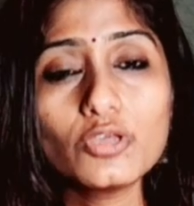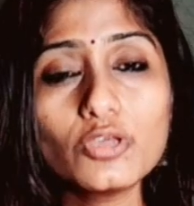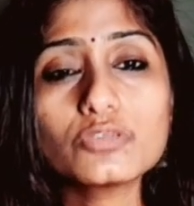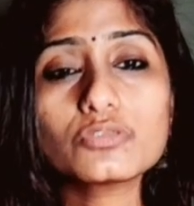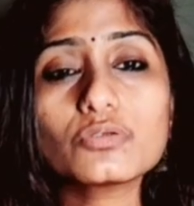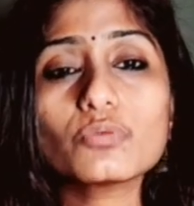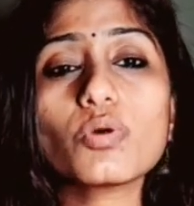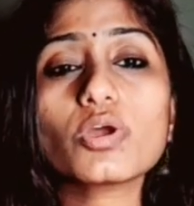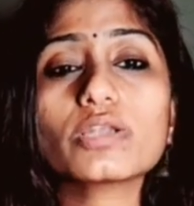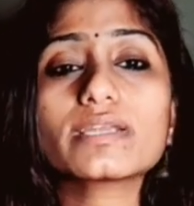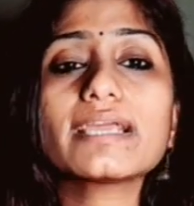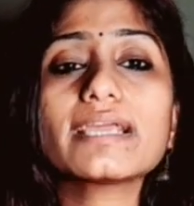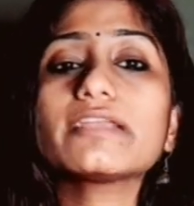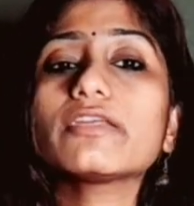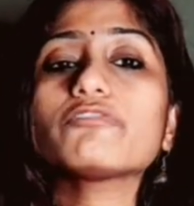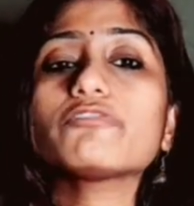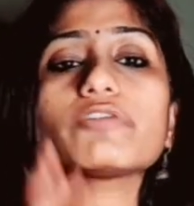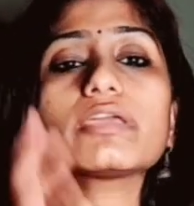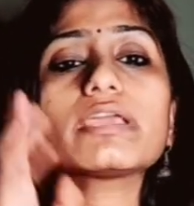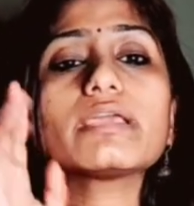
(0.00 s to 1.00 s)
so what kind
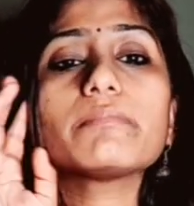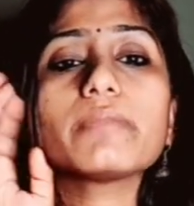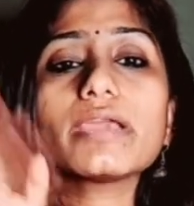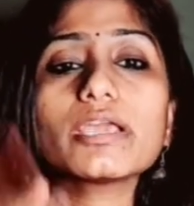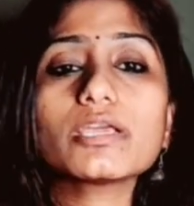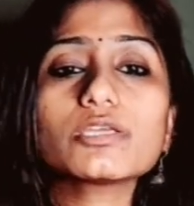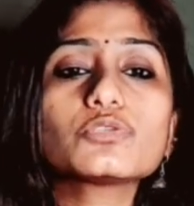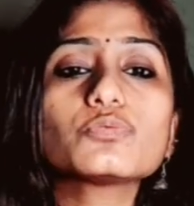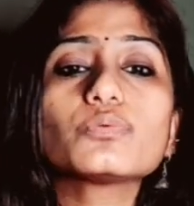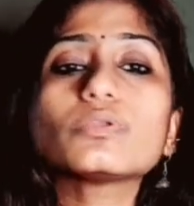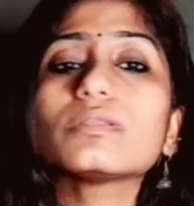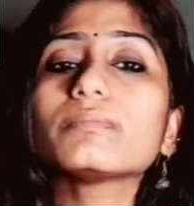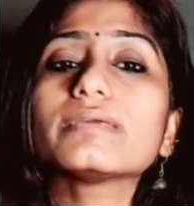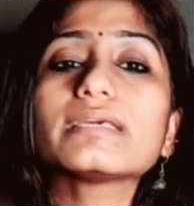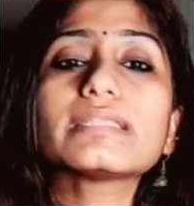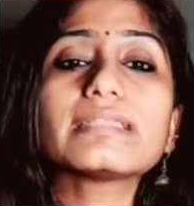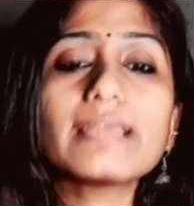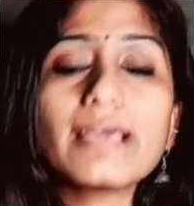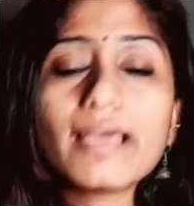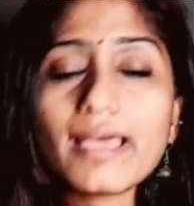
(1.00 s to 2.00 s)
of image will
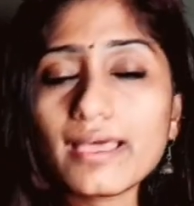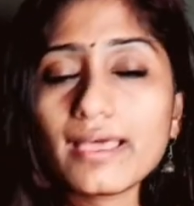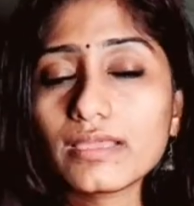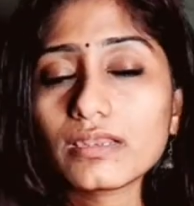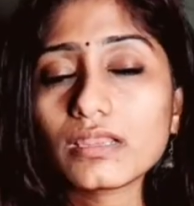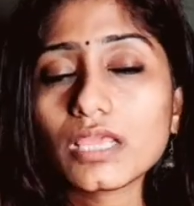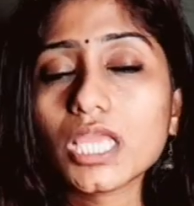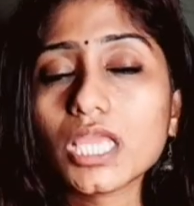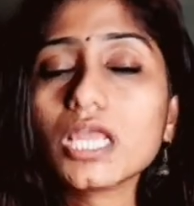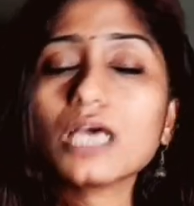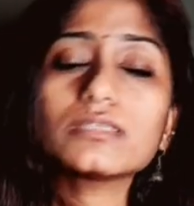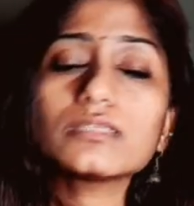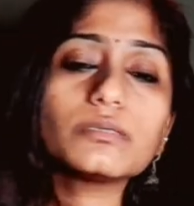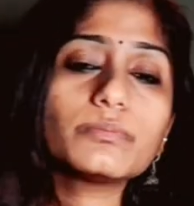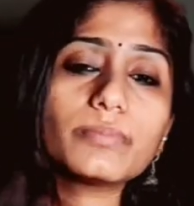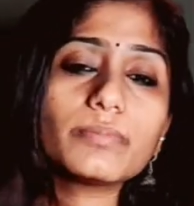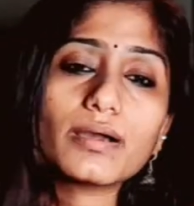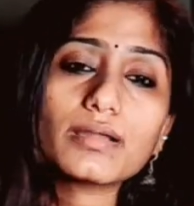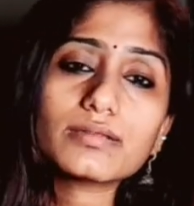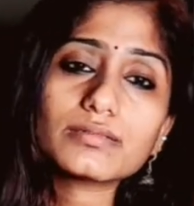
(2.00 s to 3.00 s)
be there in other
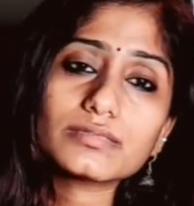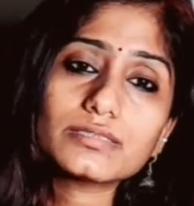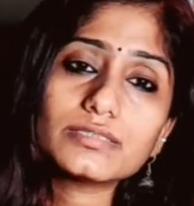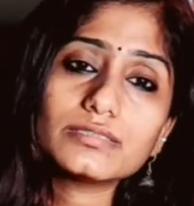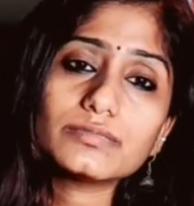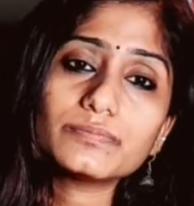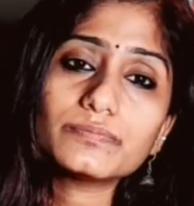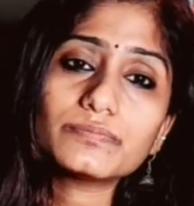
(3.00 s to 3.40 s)
partner?